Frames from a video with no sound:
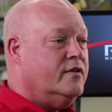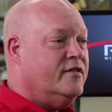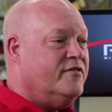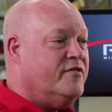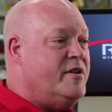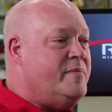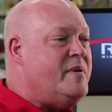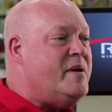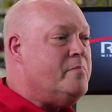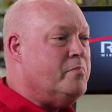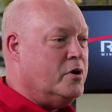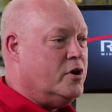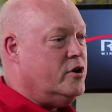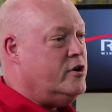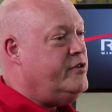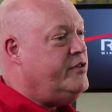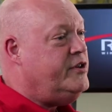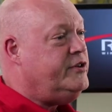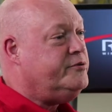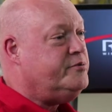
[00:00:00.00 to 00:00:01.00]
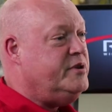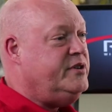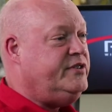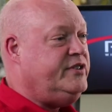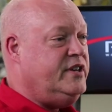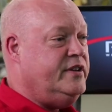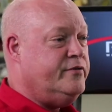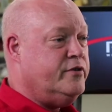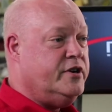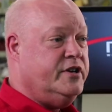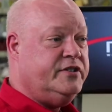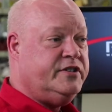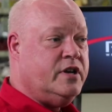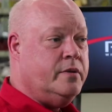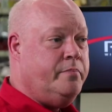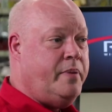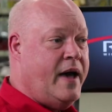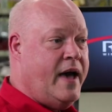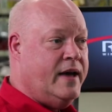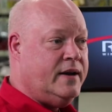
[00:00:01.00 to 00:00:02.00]
Remember, this receiver is
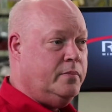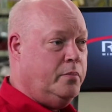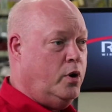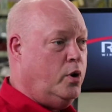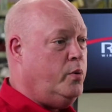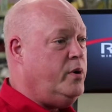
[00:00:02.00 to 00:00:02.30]
compatible